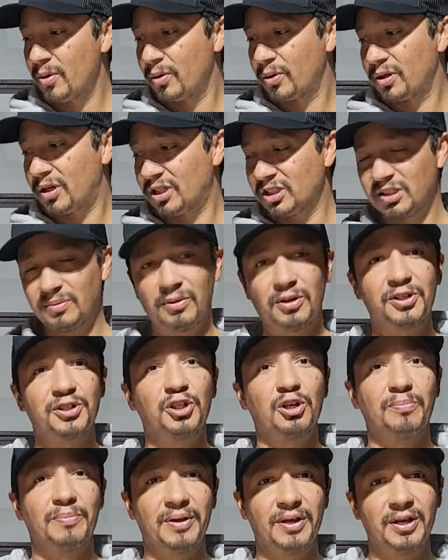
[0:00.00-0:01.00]
Customer
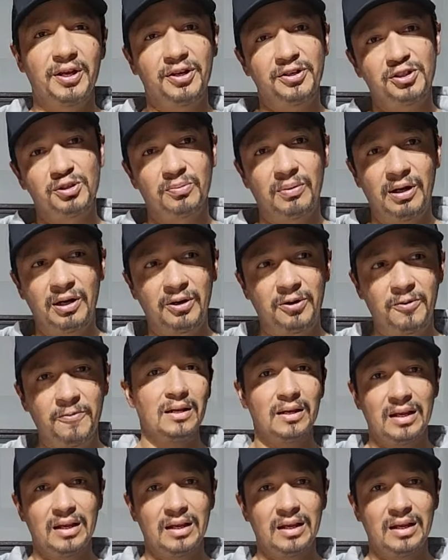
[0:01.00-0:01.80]
should be here tomorrow.